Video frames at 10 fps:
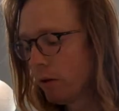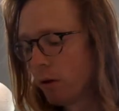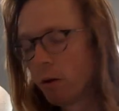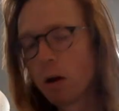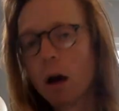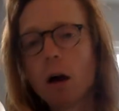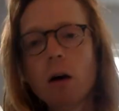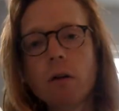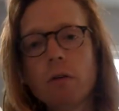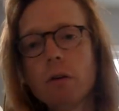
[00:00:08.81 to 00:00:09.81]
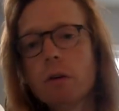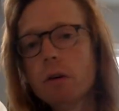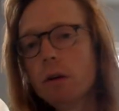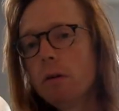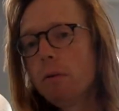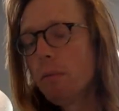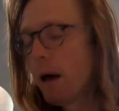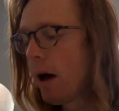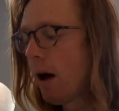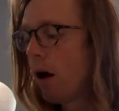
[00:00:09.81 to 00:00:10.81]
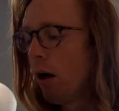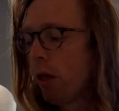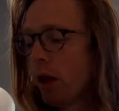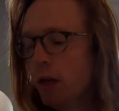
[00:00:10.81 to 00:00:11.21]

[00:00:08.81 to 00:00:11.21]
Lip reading: so cover your mouth.